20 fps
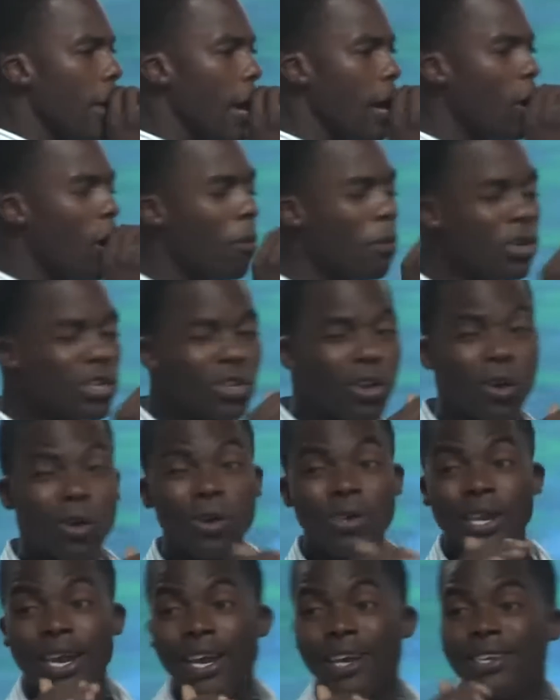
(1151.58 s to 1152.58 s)
and almost
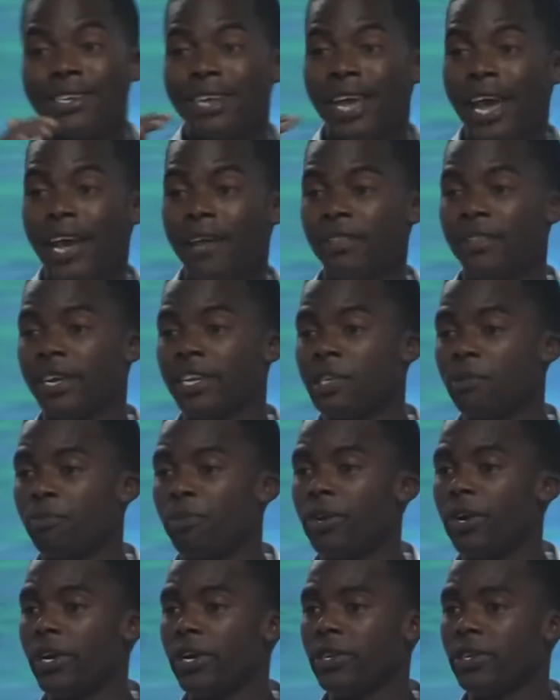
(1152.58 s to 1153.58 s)
go near death
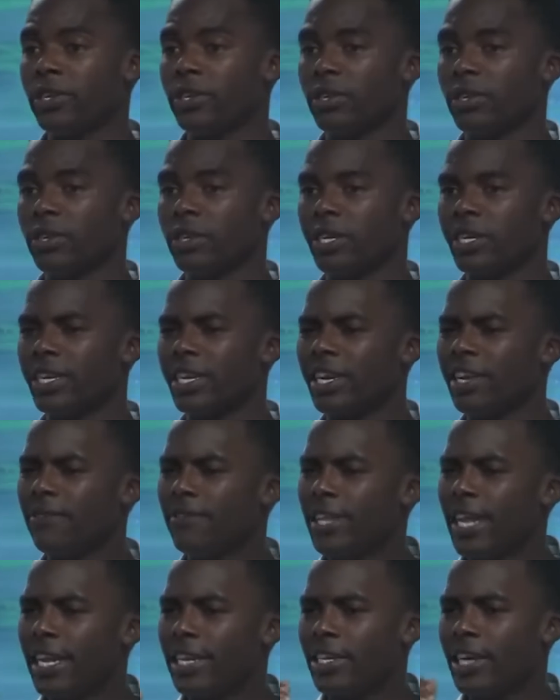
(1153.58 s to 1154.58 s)
experience to
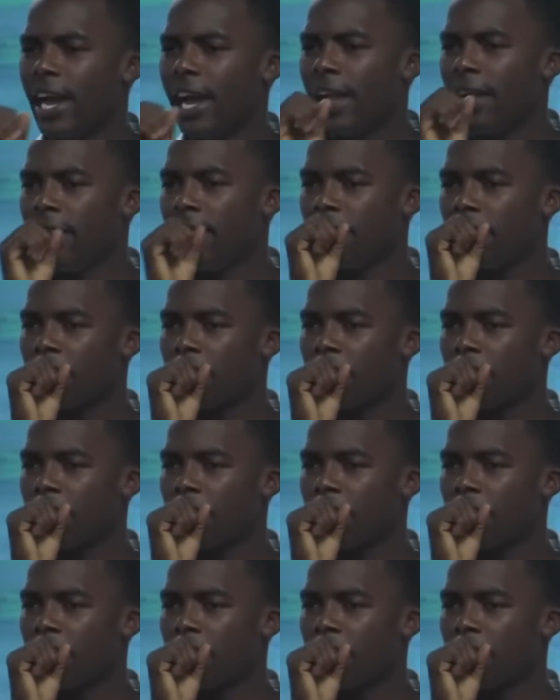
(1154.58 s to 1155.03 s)
deliver that child.